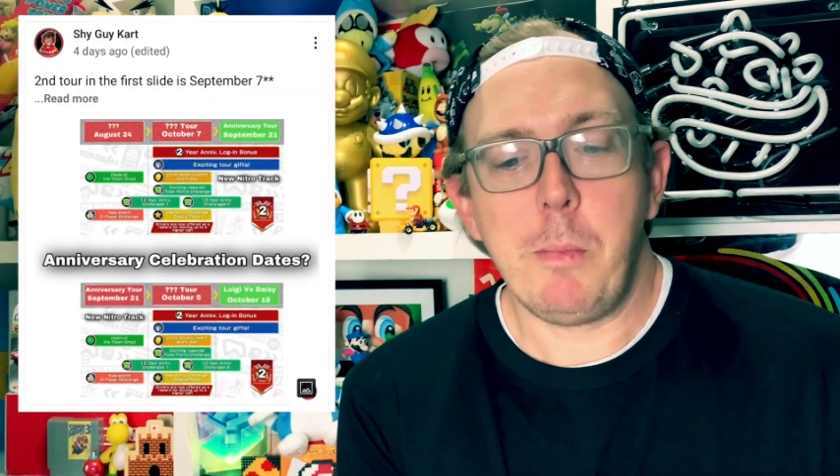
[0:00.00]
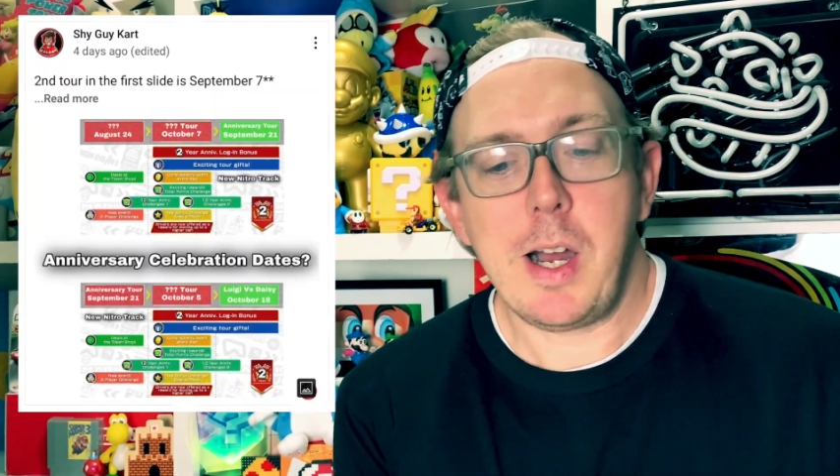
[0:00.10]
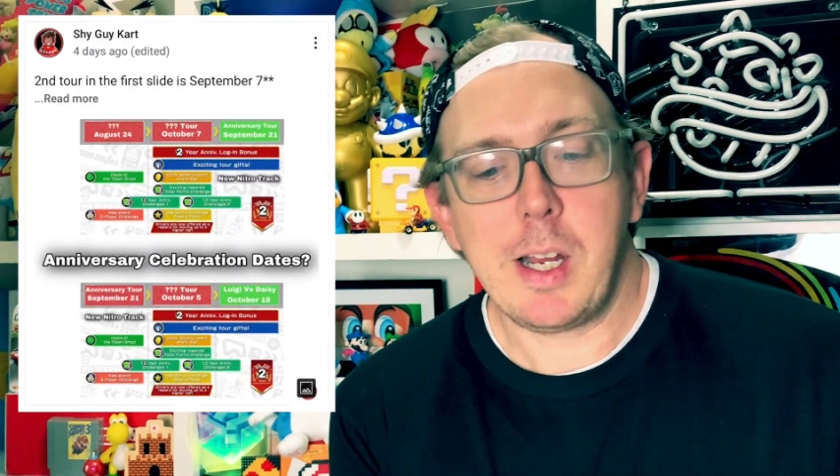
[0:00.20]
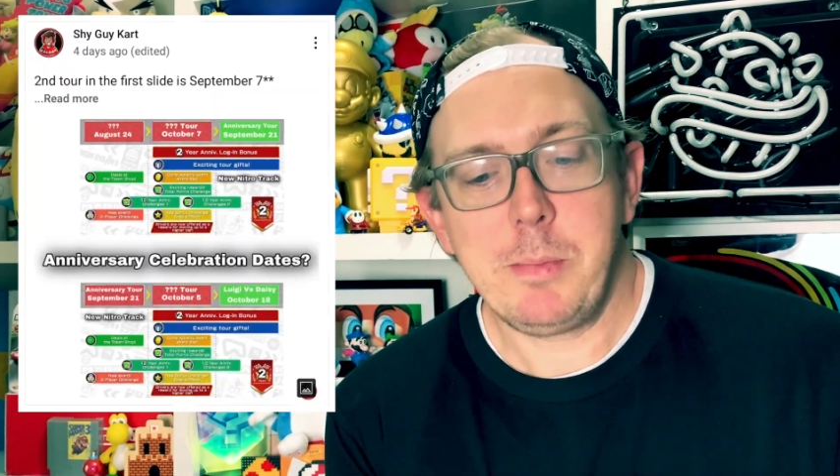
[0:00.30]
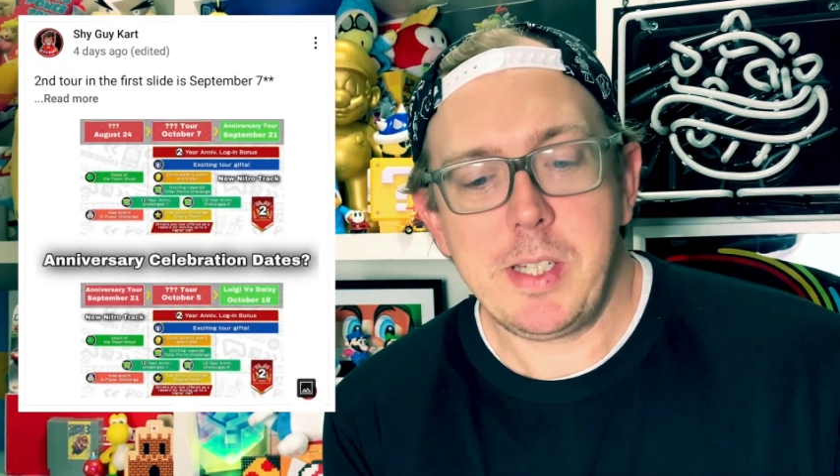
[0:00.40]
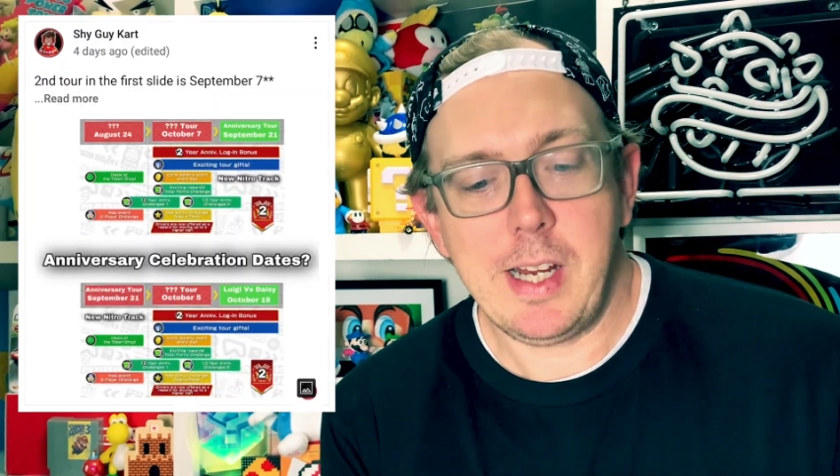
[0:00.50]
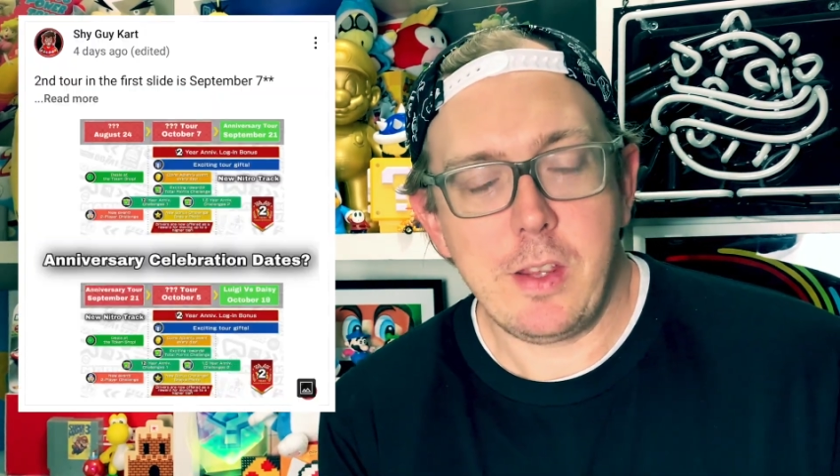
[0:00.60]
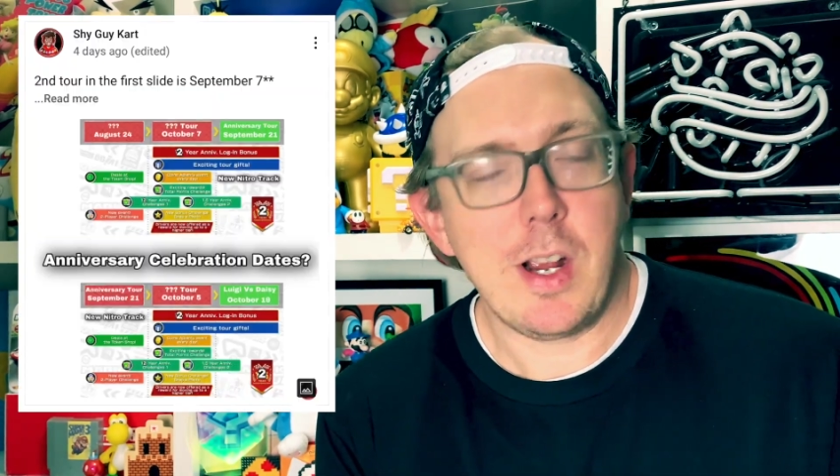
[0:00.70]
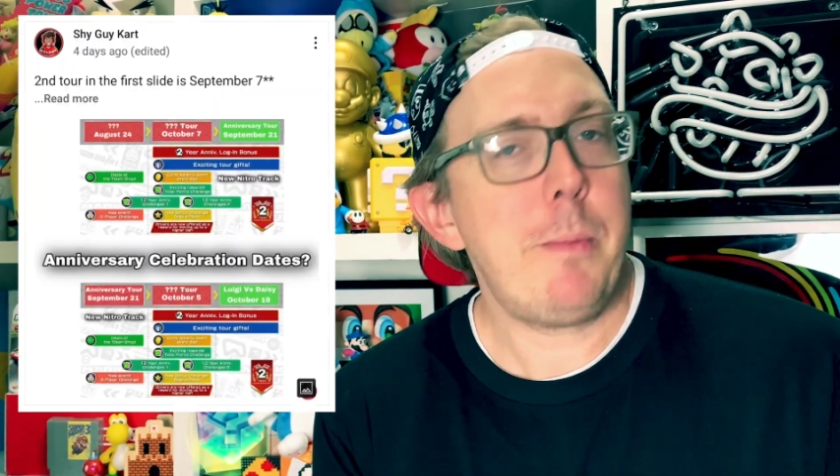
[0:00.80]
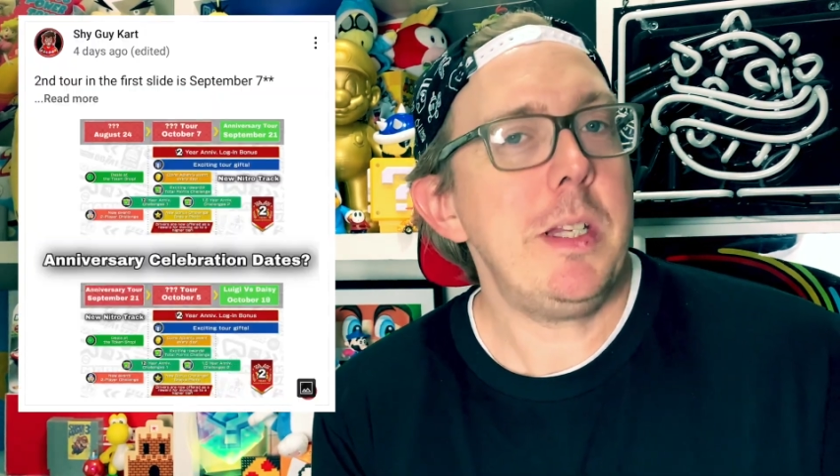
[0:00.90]
mock-up
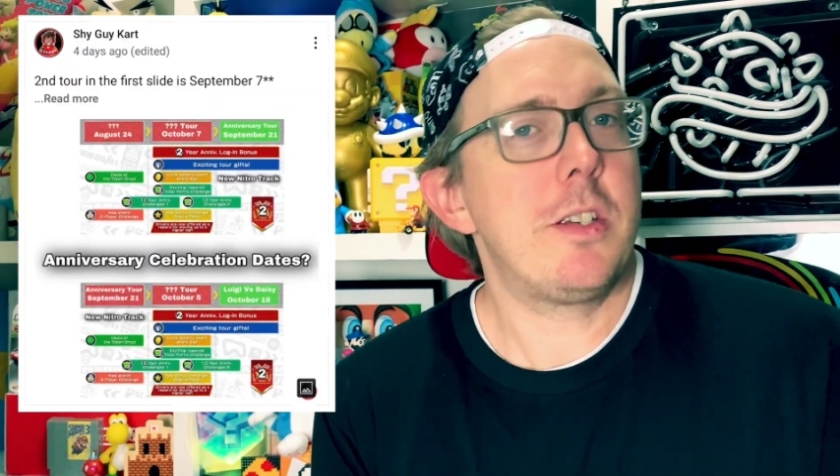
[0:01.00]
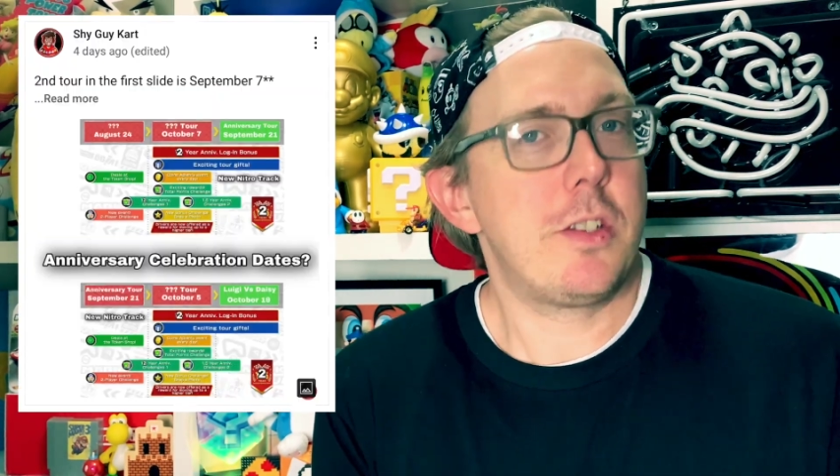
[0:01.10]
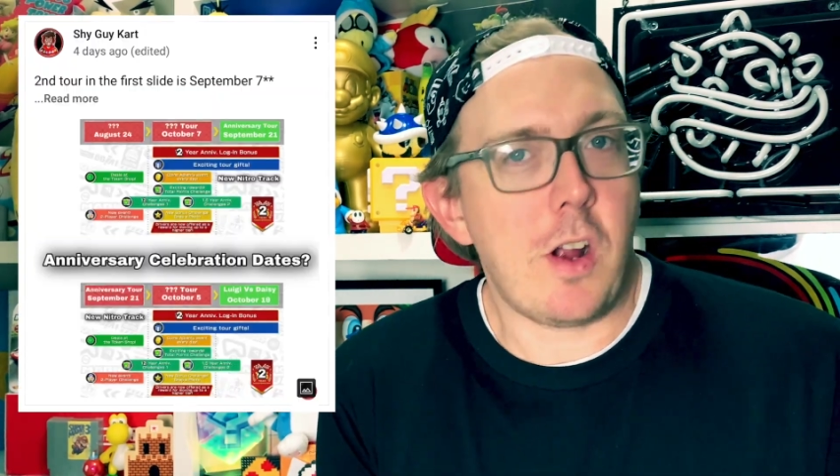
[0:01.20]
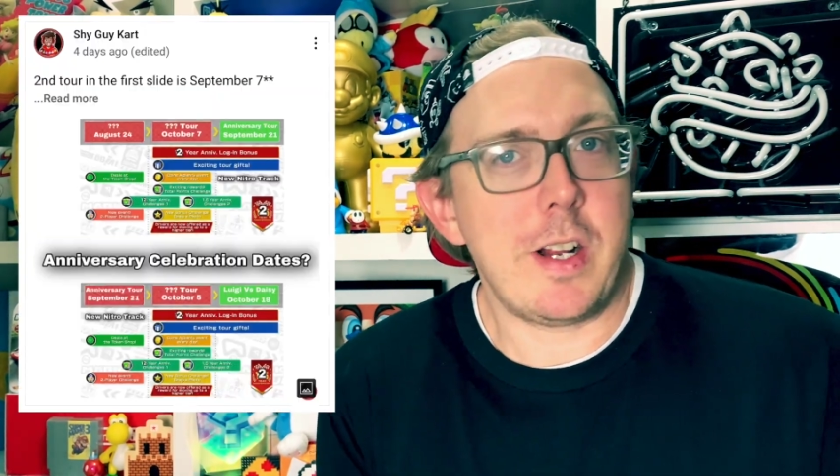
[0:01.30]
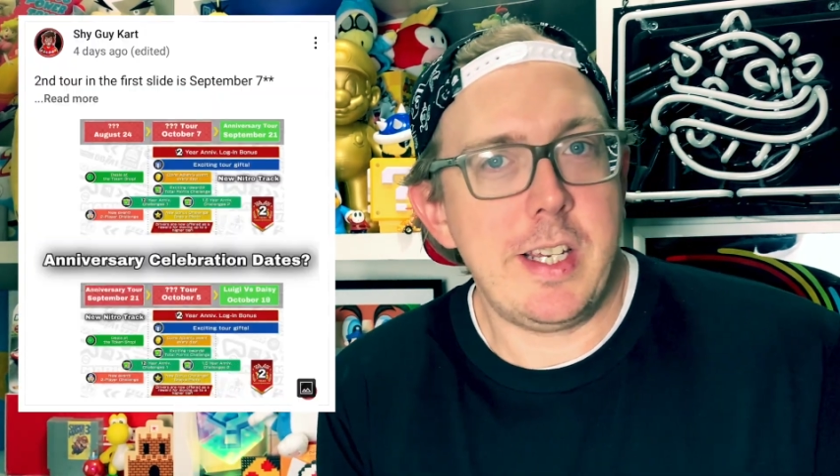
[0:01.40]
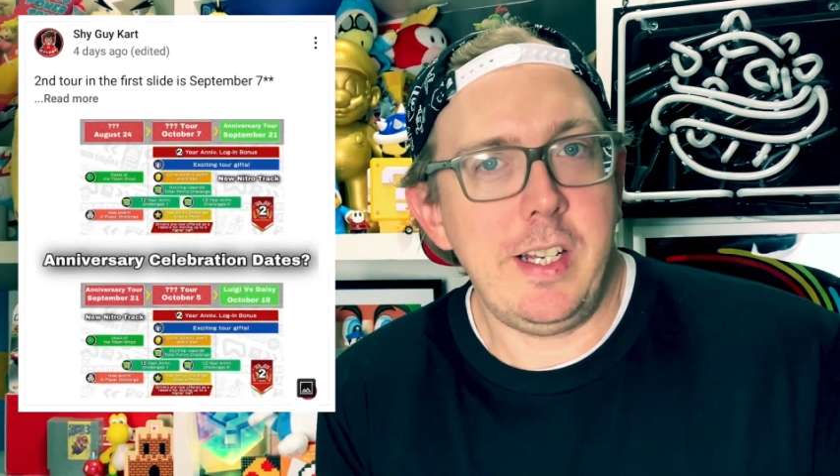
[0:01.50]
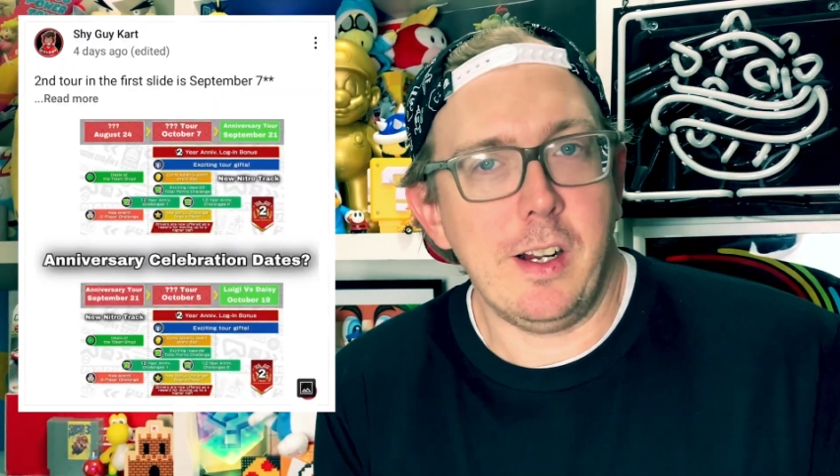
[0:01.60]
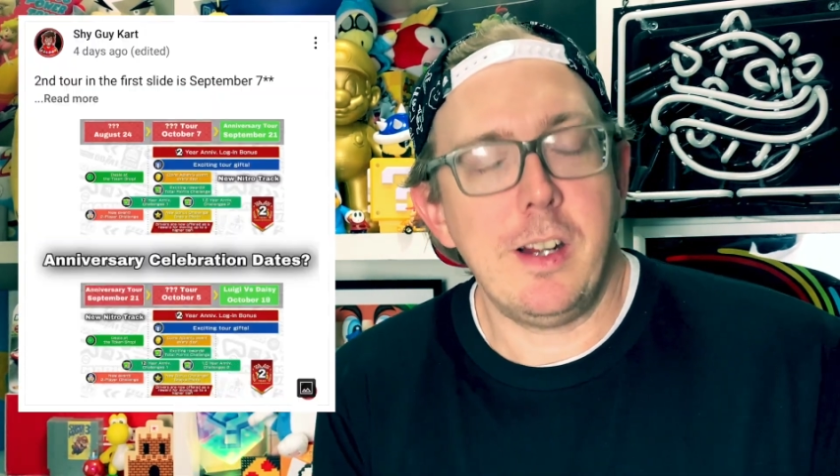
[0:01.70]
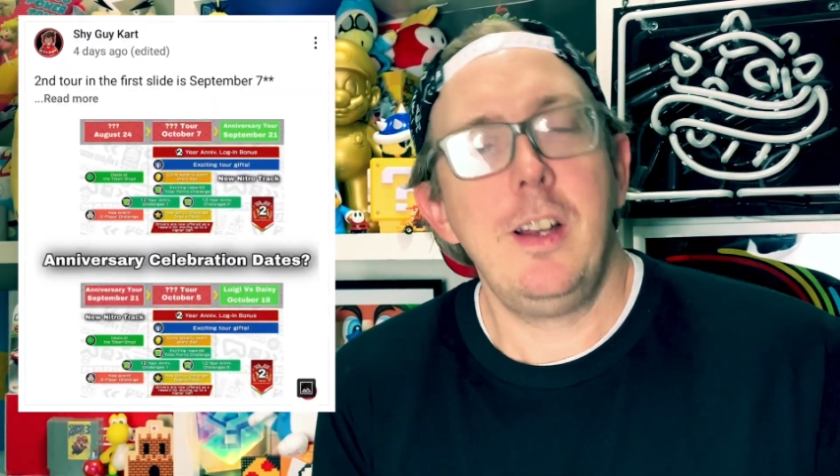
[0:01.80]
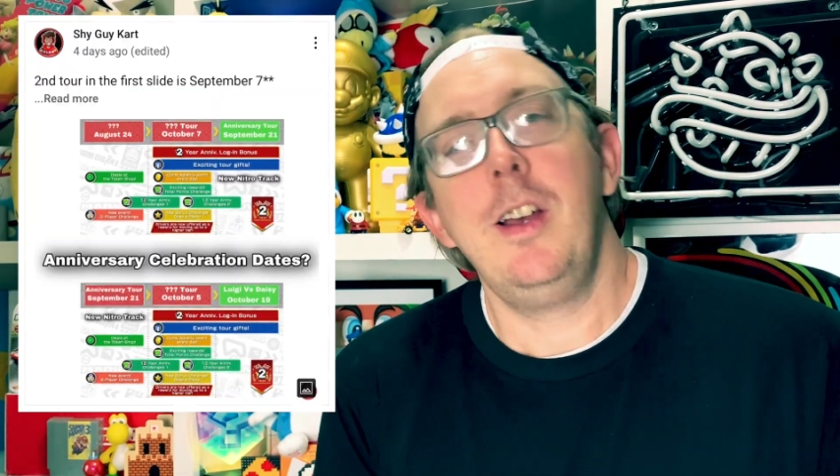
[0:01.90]
together. I'm gonna start here.